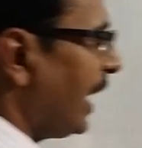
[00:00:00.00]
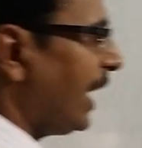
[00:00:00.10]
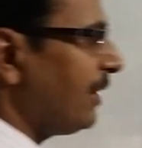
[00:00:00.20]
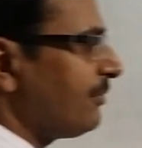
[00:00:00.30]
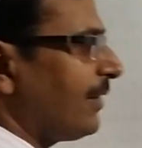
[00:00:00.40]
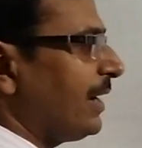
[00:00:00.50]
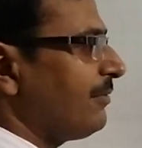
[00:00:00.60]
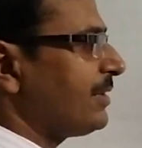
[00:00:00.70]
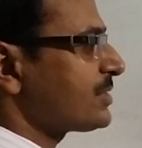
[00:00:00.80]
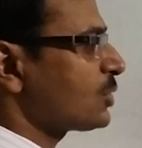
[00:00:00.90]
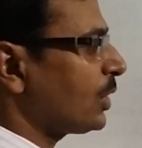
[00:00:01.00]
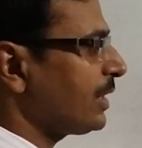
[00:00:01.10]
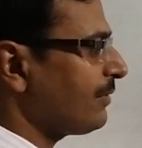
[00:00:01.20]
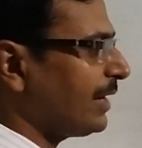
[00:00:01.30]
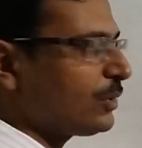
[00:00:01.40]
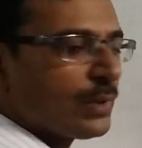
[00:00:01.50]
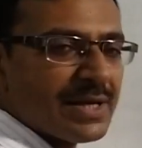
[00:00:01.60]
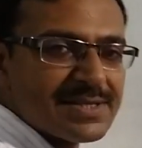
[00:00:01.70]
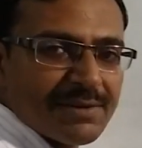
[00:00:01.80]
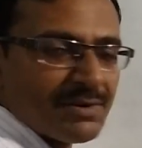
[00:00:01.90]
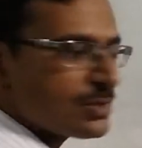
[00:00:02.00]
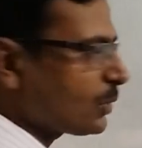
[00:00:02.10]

and 5 does not divide 27,